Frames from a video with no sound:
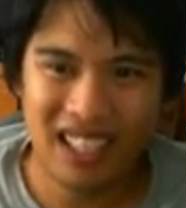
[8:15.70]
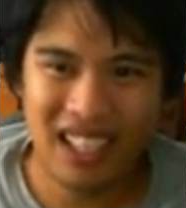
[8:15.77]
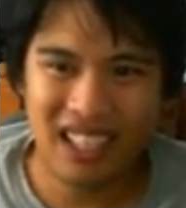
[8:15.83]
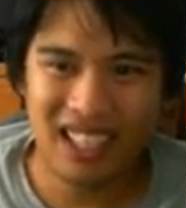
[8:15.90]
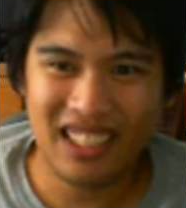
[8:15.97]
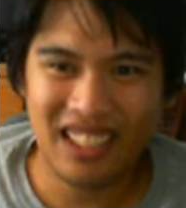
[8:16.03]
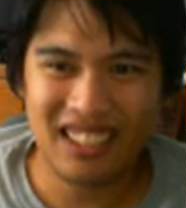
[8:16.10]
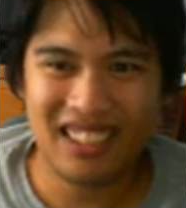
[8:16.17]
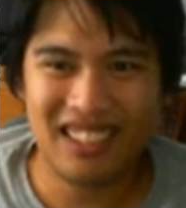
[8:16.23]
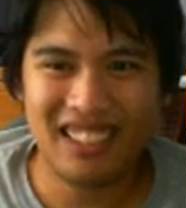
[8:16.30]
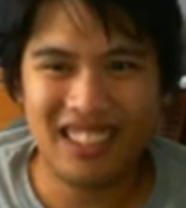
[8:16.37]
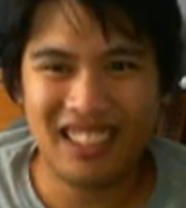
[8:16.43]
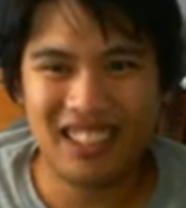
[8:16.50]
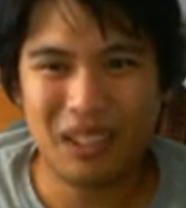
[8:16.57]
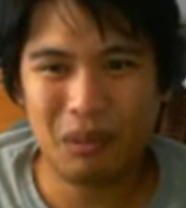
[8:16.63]
and he,
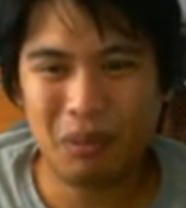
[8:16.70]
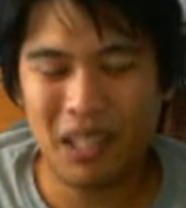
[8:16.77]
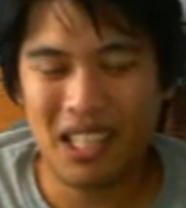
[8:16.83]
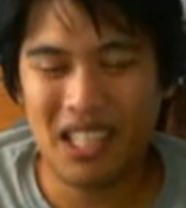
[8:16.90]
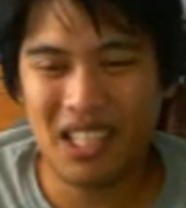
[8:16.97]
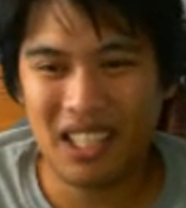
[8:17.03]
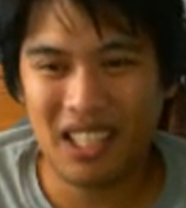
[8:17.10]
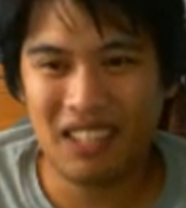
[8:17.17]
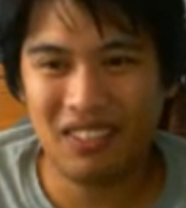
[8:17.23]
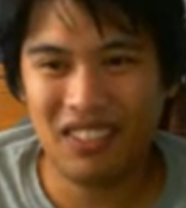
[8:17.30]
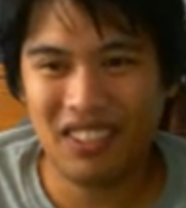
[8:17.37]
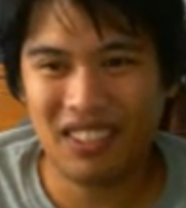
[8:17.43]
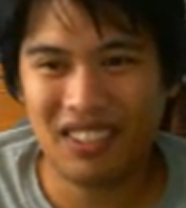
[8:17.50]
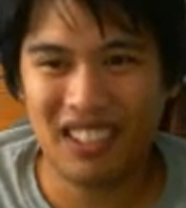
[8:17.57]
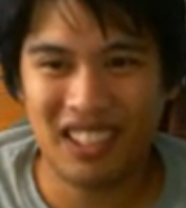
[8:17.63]
you know, it's best to
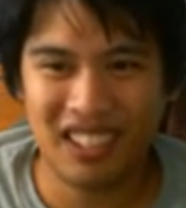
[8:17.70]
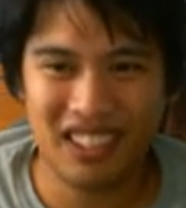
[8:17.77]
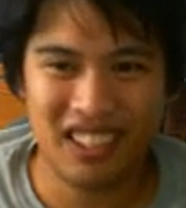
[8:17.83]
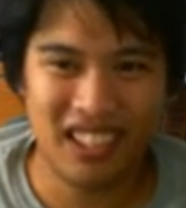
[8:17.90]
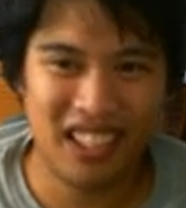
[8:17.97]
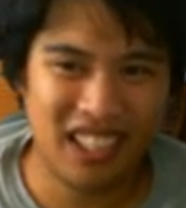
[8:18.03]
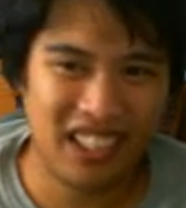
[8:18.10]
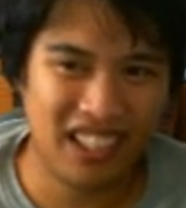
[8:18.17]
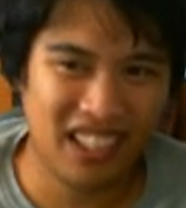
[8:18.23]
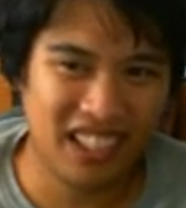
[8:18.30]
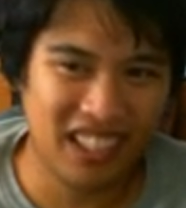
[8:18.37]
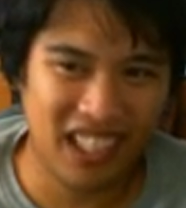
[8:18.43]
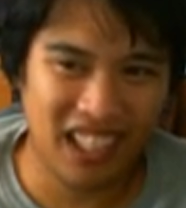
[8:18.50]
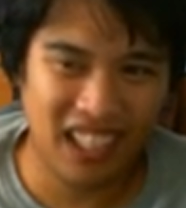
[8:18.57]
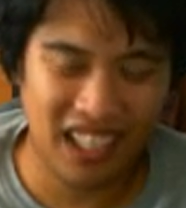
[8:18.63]
give Kung Lee a
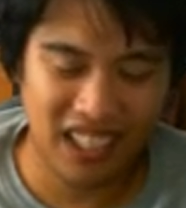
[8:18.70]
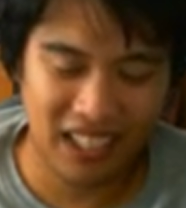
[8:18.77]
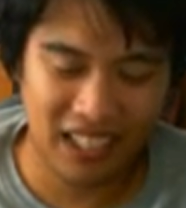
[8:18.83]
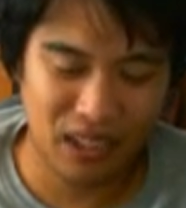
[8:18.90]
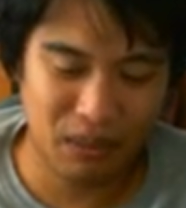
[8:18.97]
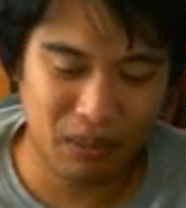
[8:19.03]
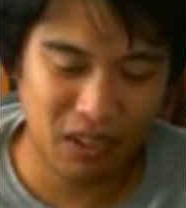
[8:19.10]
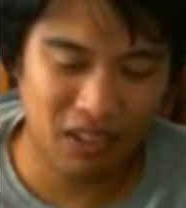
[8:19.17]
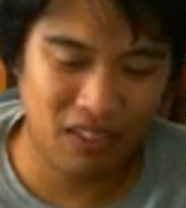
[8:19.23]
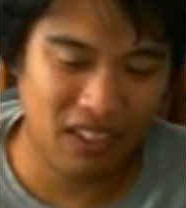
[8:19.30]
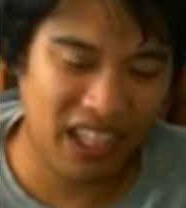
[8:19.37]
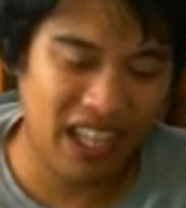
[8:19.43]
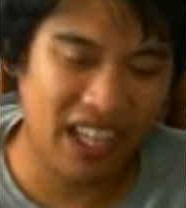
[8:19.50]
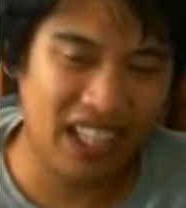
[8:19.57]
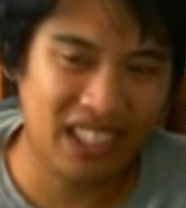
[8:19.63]
guy that's more of
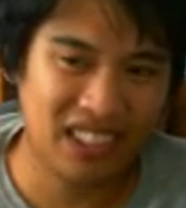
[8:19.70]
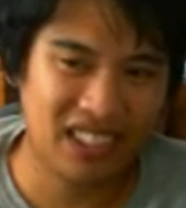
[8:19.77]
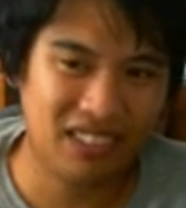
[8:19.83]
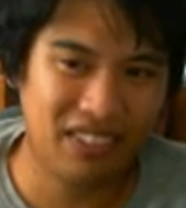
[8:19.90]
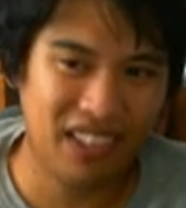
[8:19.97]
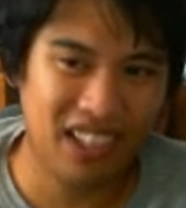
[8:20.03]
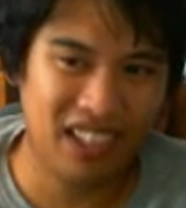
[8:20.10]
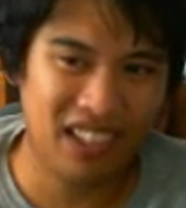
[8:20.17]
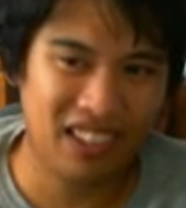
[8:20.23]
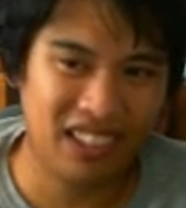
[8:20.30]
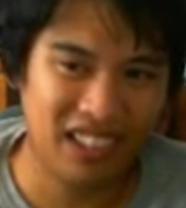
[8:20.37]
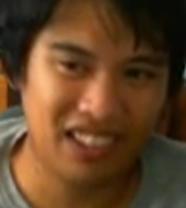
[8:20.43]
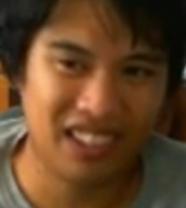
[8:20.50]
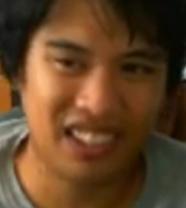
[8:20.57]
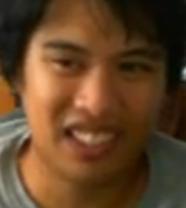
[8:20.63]
an action fighter
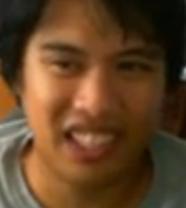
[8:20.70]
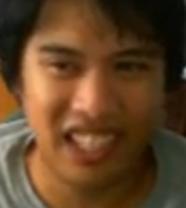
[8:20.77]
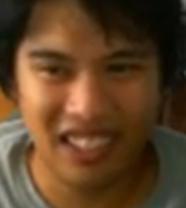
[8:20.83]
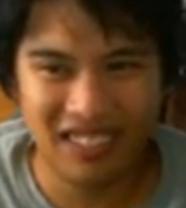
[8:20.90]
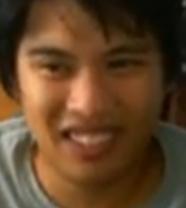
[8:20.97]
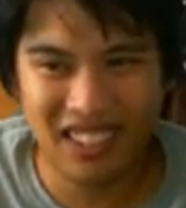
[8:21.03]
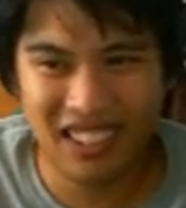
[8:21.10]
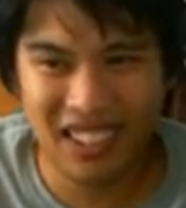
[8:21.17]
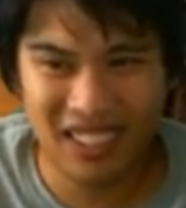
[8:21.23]
that'll stand with